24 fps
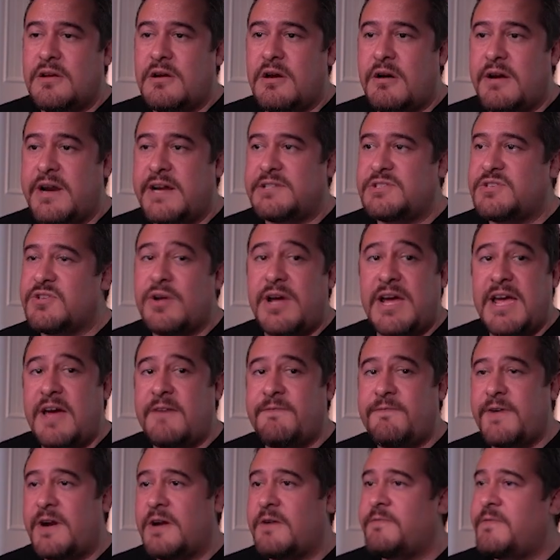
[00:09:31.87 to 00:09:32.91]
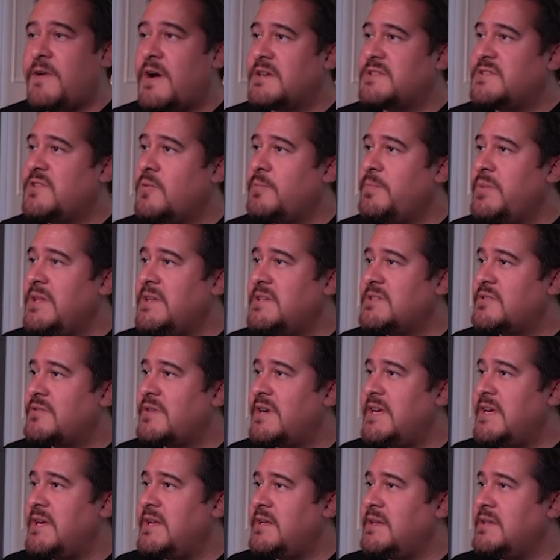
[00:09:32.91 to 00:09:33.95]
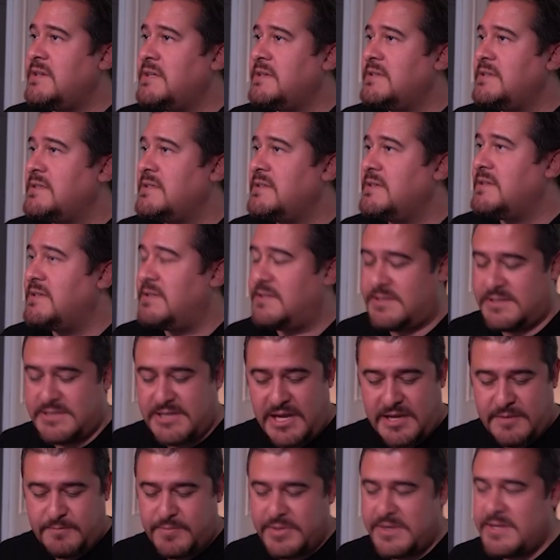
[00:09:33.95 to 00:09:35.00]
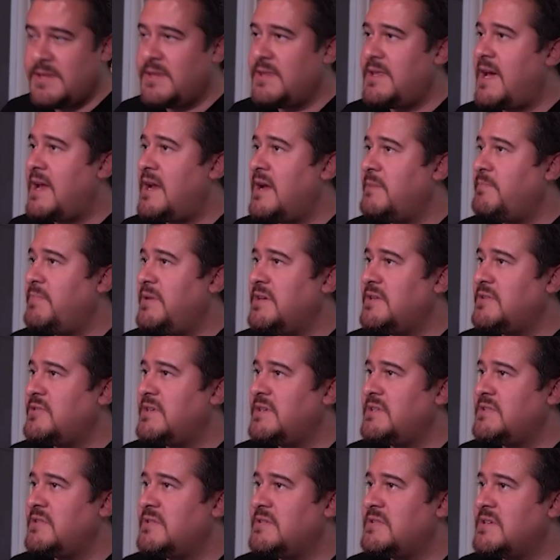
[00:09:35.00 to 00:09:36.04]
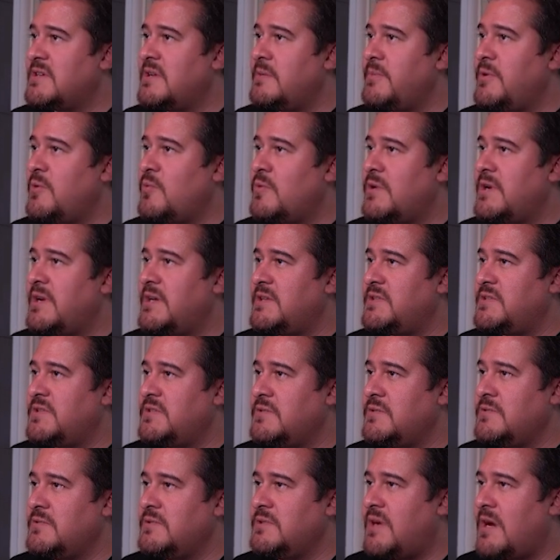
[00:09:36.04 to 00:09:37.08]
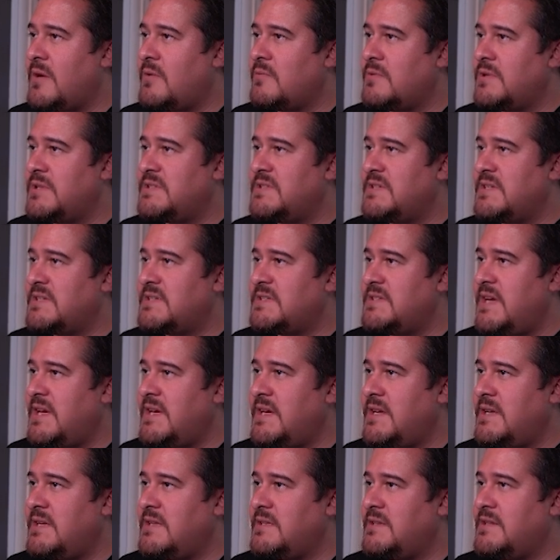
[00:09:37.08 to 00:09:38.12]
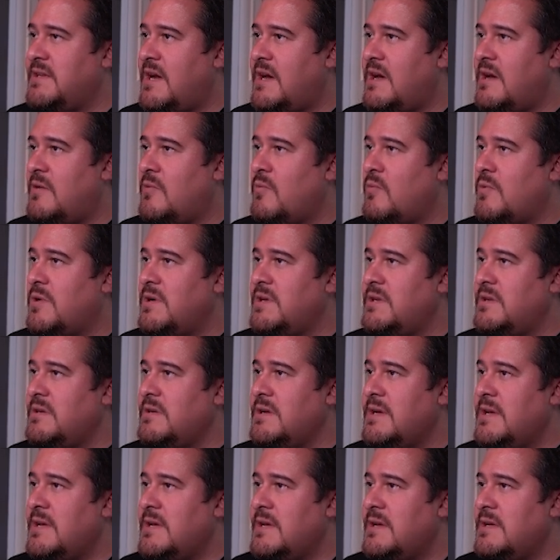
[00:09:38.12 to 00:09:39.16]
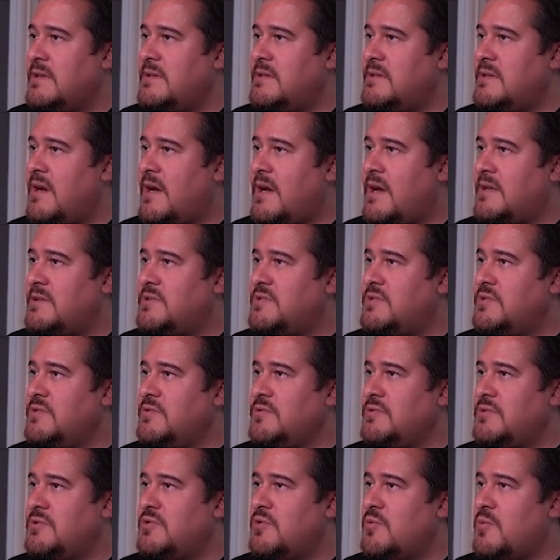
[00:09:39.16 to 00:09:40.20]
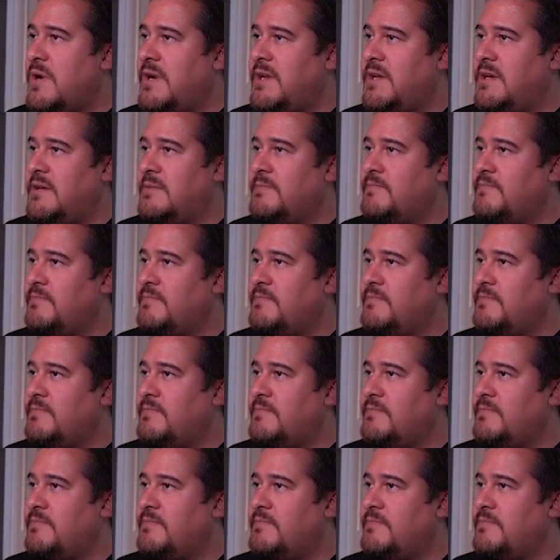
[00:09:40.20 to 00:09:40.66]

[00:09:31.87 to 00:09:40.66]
All right, so I have Firefox open. Let's go right ahead and type in that IP address. So it's gonna be 192.168.1.220.